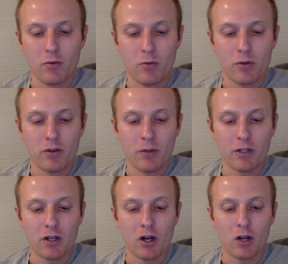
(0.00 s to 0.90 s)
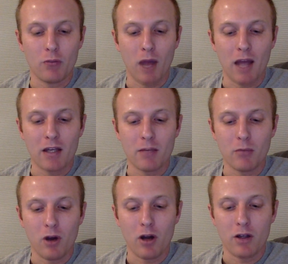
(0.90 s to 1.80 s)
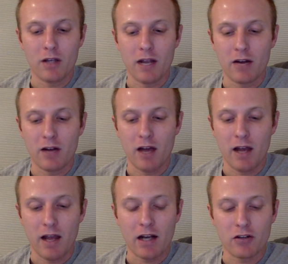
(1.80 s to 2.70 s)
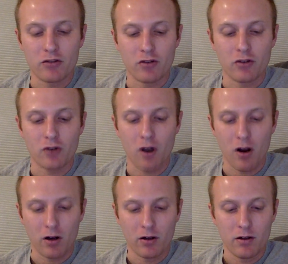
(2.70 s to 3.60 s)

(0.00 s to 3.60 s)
with something called platinum blonde hair dye extra strong.